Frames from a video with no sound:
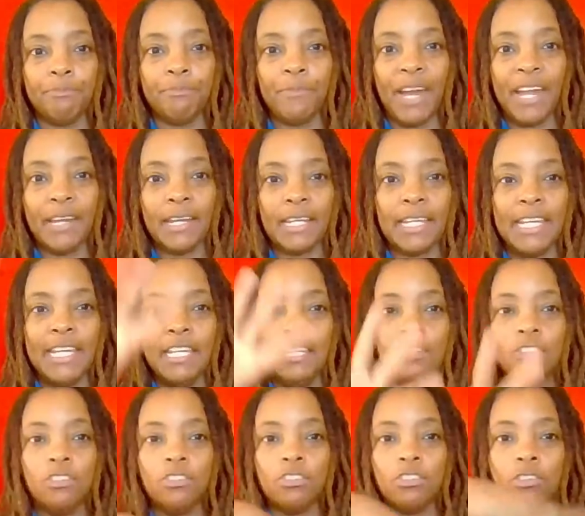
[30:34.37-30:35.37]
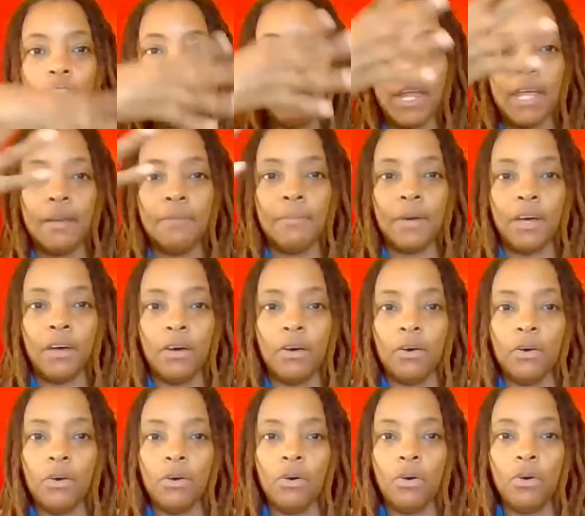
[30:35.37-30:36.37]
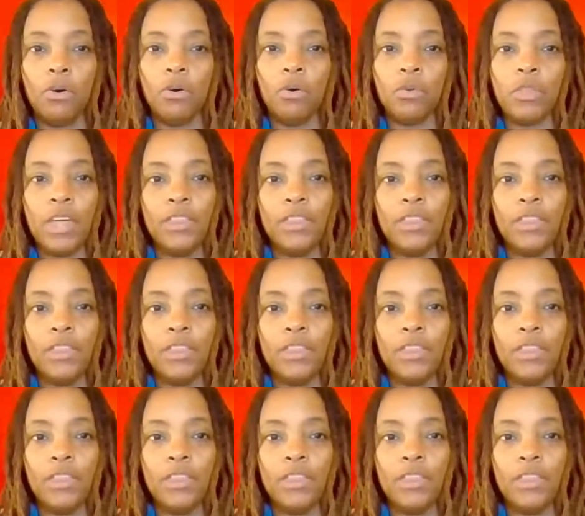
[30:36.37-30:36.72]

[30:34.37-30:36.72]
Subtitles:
right into the rainbow.